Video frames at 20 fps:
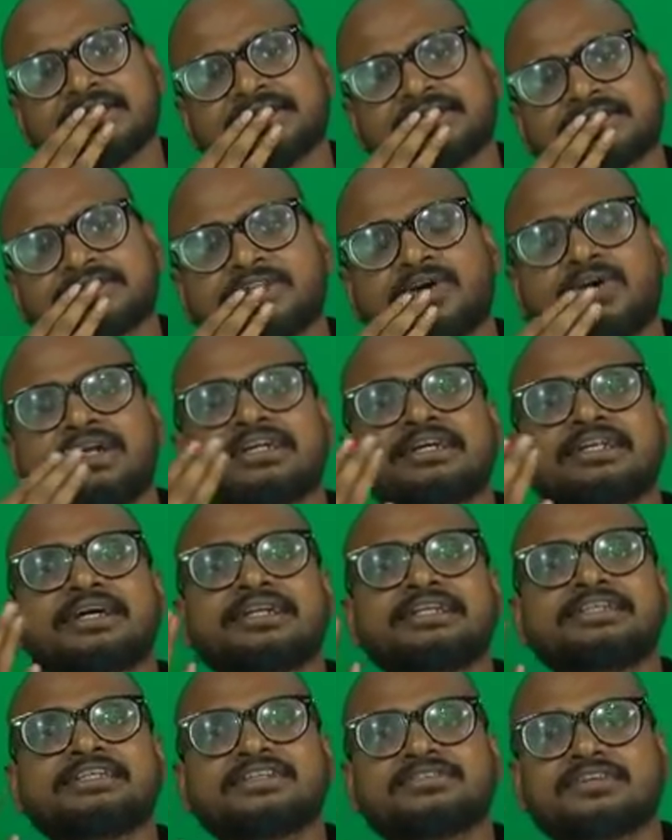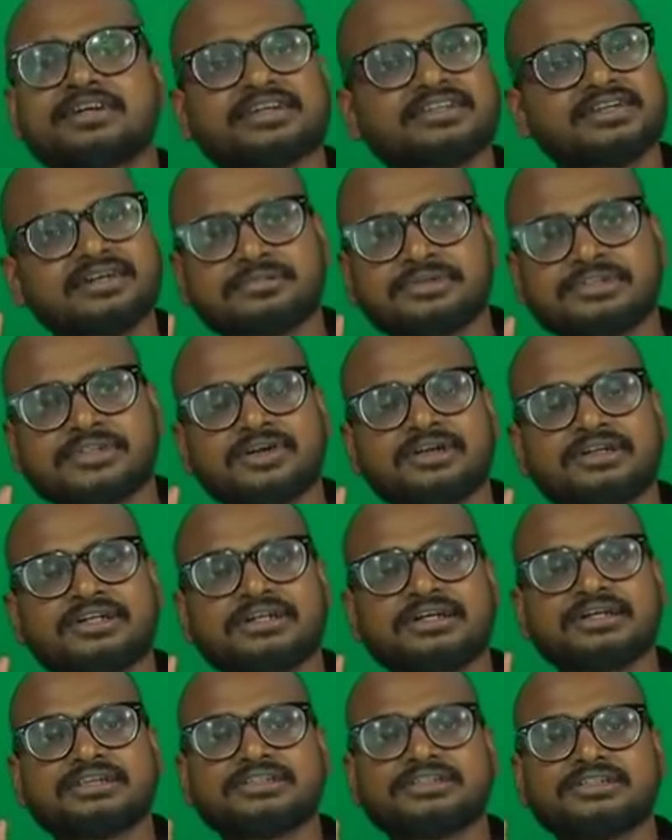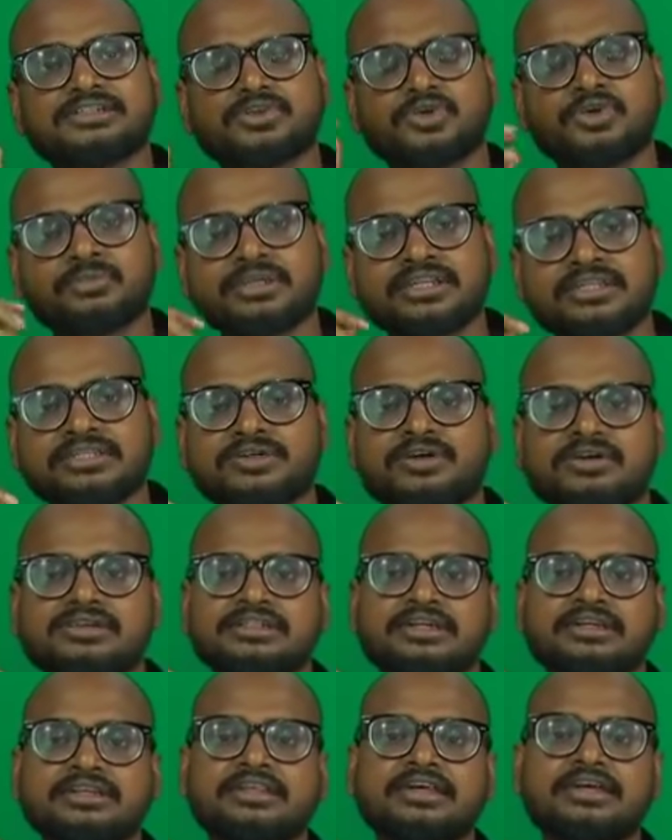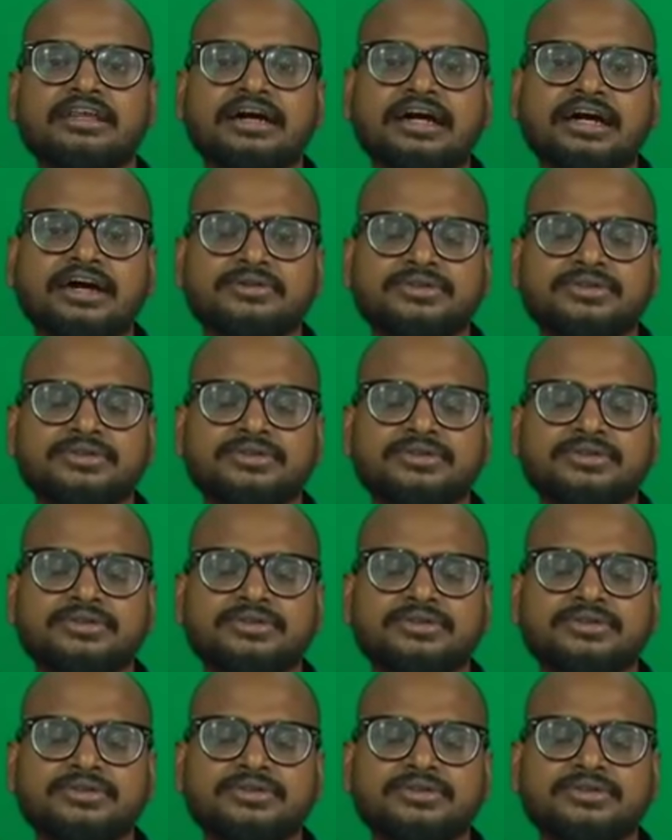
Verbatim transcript: salt analysis for example salt analysis so many salts are there how